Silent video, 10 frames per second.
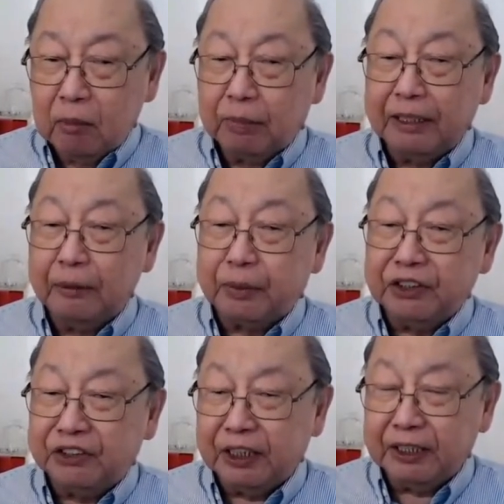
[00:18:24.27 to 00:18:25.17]
By
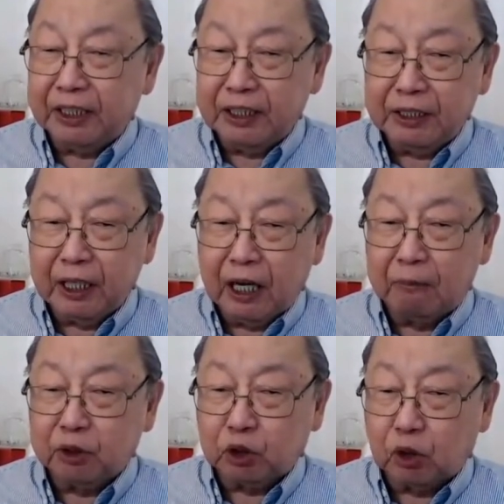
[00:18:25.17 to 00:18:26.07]
depreciating the
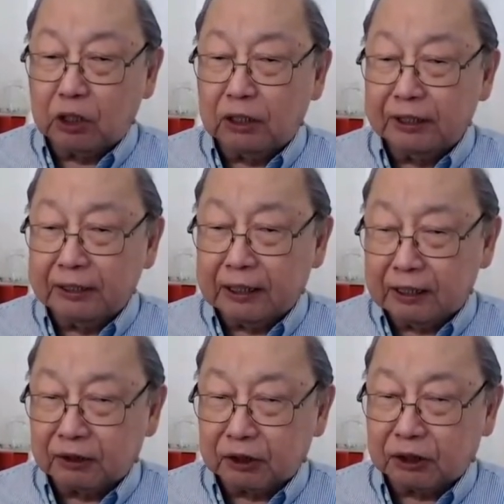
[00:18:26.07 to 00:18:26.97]
armed struggle in the
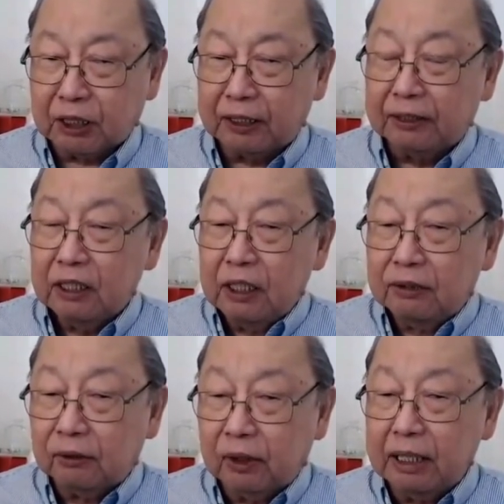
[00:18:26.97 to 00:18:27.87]
countryside,
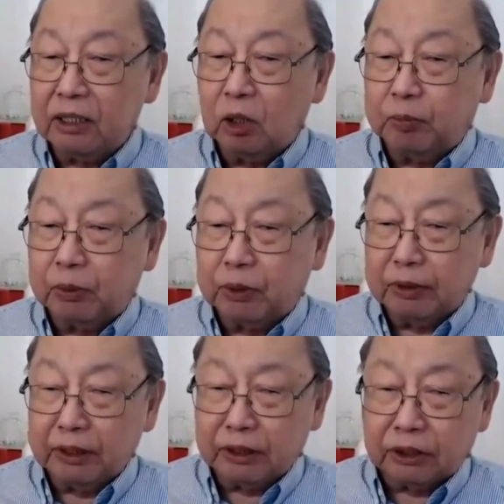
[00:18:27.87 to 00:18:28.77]
the right
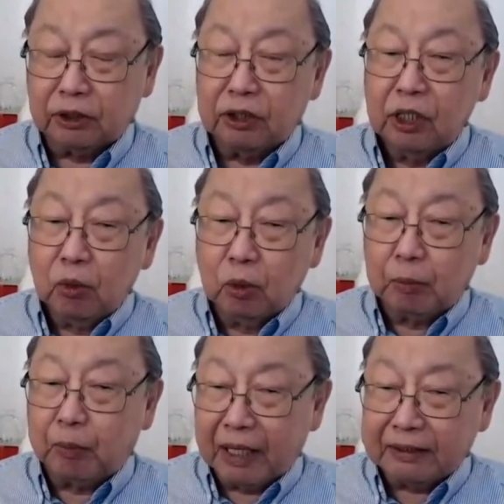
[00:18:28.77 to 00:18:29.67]
opportunists
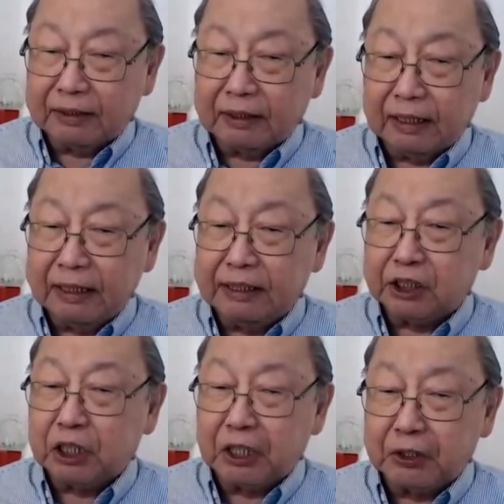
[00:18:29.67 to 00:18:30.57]
were practically
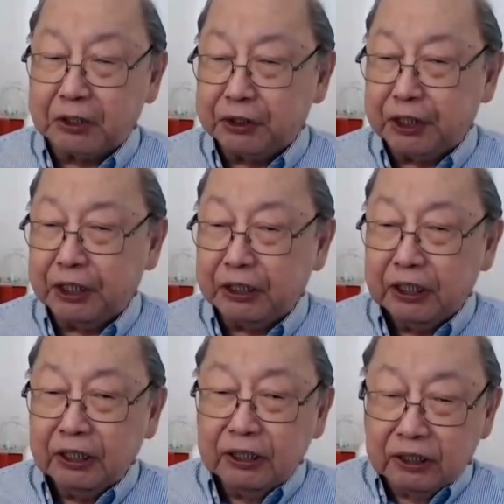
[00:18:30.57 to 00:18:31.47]

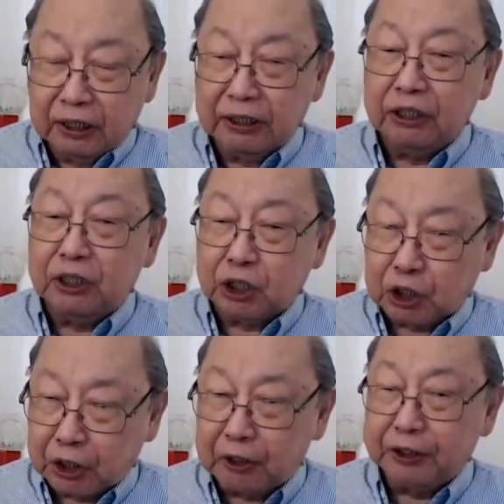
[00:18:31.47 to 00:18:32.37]
discouraging
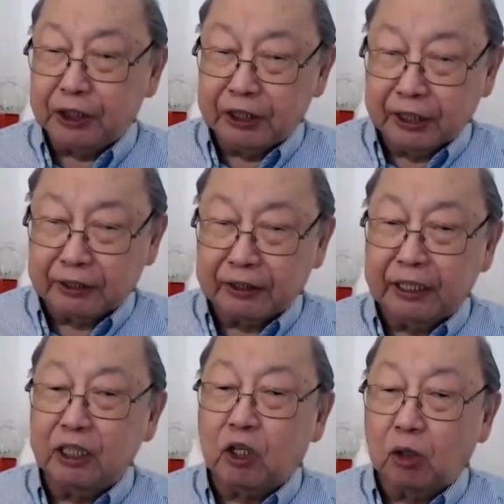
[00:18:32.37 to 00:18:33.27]
it,
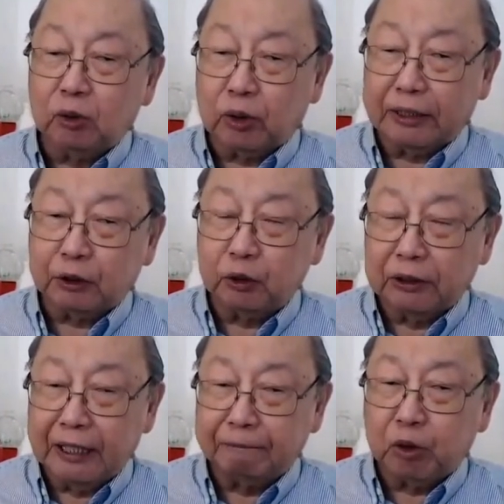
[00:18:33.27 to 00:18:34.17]
in contrast to the
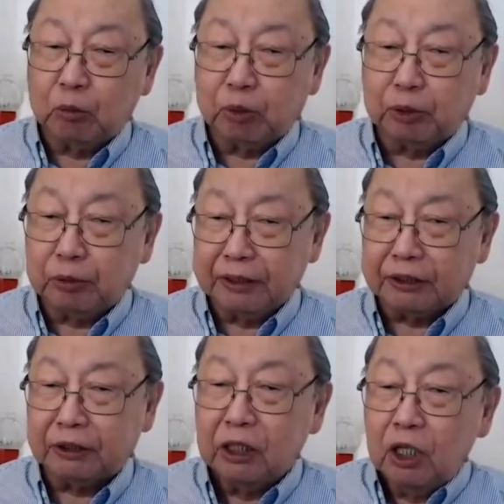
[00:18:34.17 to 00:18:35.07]
left
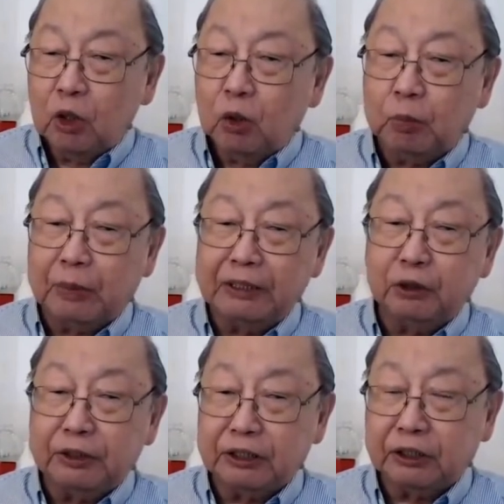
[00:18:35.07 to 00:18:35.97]
opportunists who
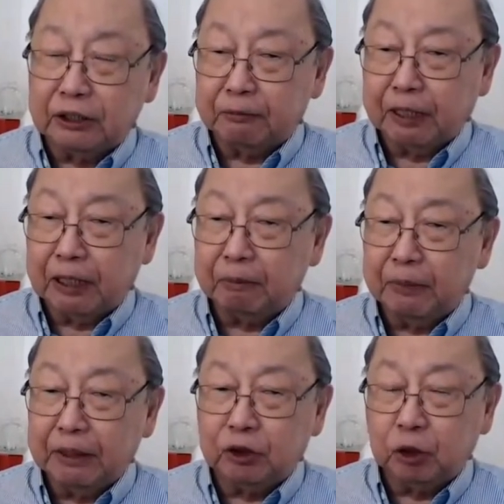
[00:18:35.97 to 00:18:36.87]
prejudiced the
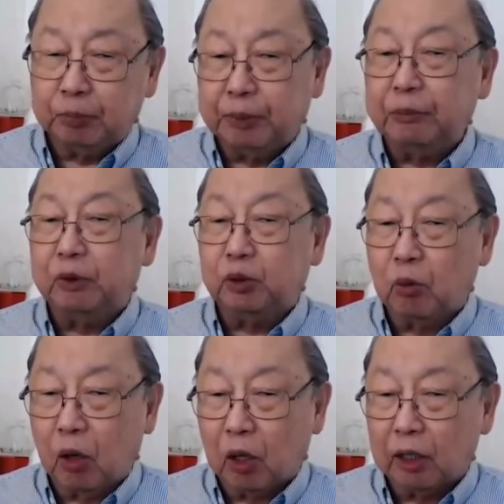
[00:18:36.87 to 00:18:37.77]
development of people's
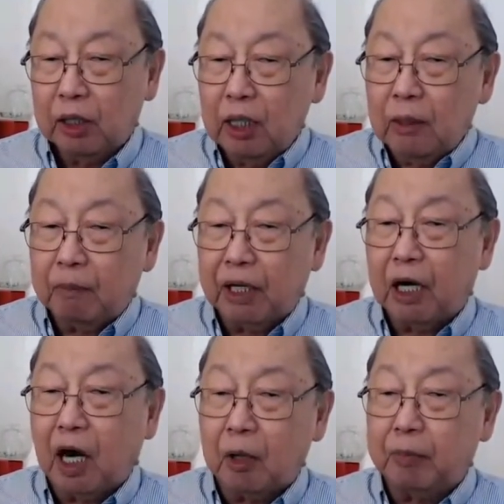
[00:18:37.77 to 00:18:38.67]
war by
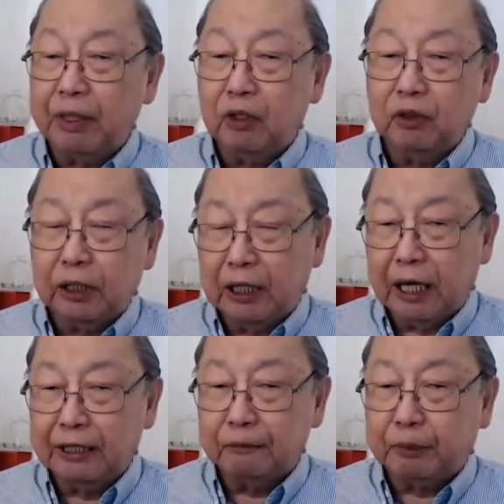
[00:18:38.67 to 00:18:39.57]
harping on the
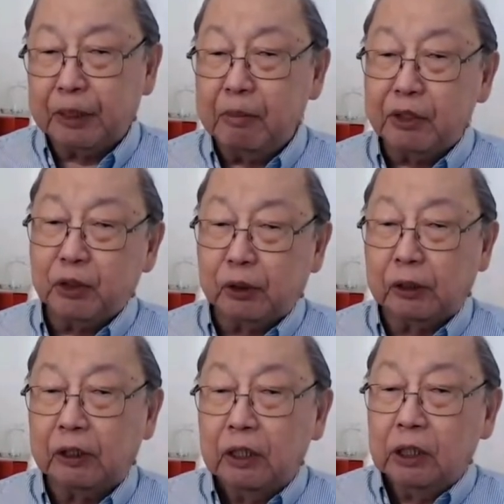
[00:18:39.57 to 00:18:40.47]
line of
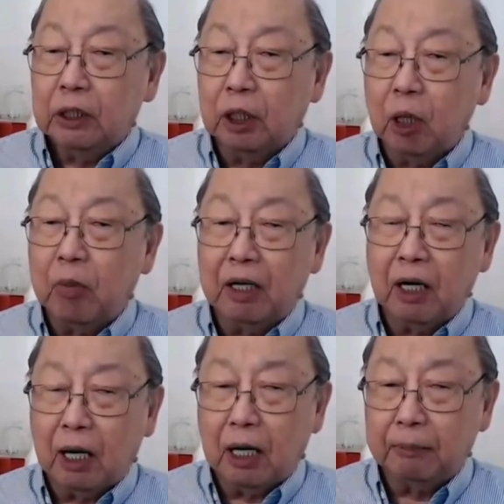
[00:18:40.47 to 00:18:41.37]
premature urban
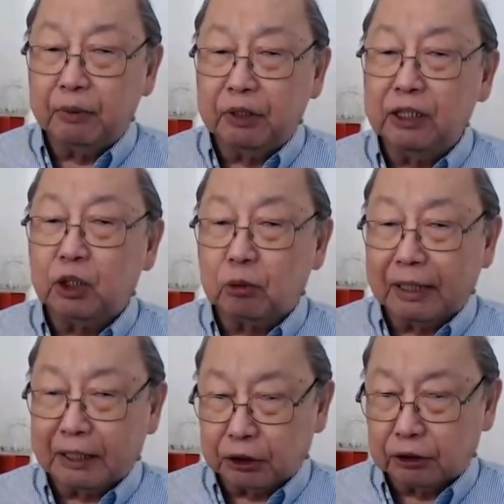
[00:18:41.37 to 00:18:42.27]
armed
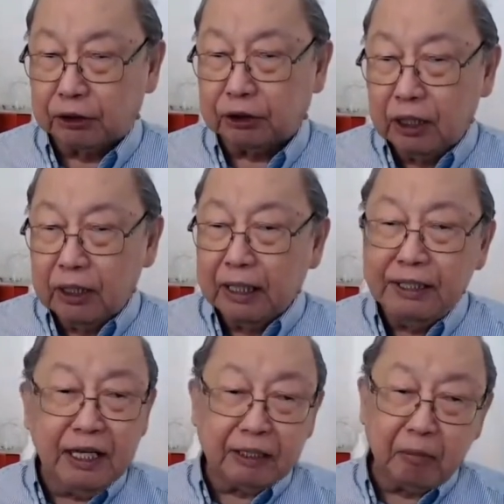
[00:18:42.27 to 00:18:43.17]
insurrections,
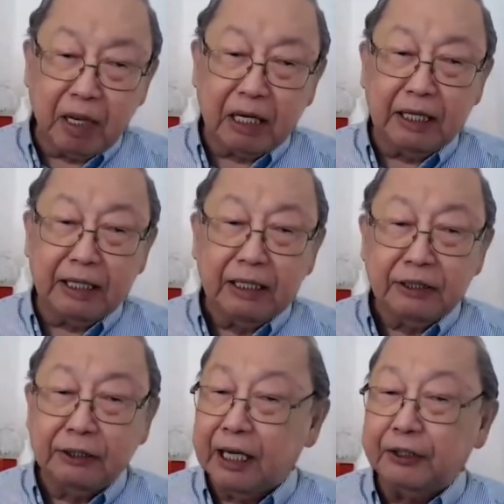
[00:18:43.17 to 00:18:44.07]
and yet merely
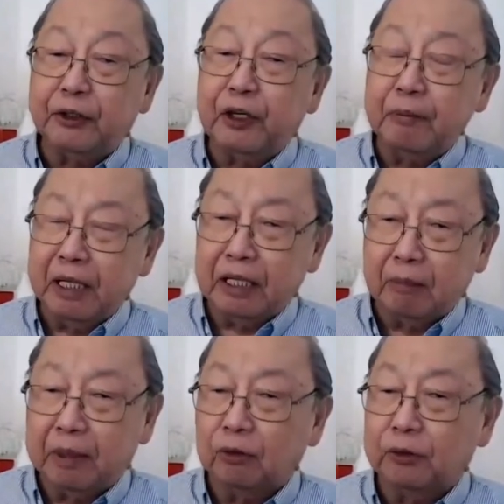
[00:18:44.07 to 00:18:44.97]
daydreaming
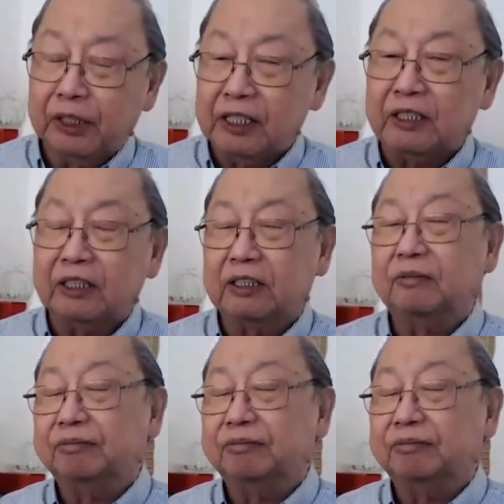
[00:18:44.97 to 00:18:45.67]
about these.